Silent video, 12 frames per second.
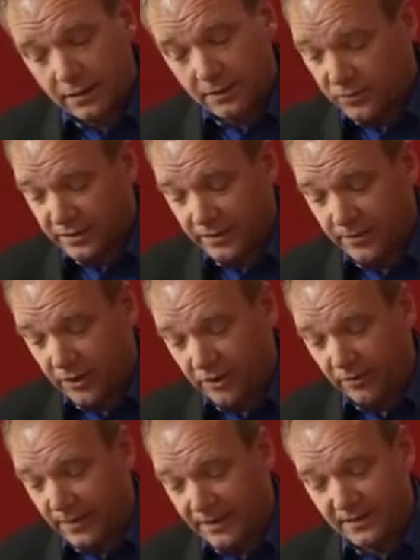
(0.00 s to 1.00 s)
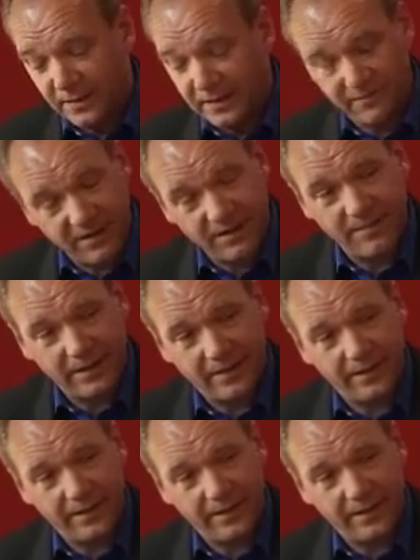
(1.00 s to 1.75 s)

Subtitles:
I'm sorry to keep going on about this, but it's a really big